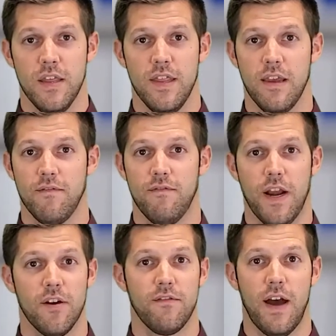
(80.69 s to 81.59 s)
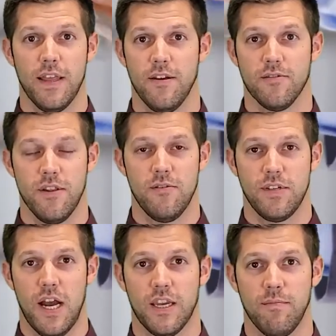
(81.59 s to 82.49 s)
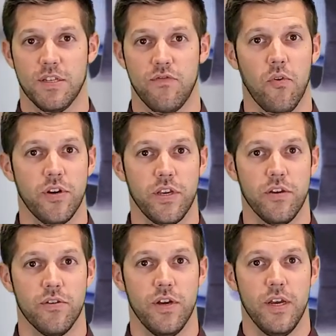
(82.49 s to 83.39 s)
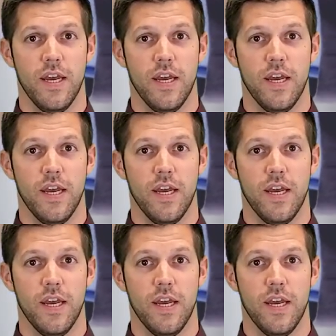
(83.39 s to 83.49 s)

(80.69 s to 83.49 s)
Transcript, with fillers: they've verified those loan documents for you,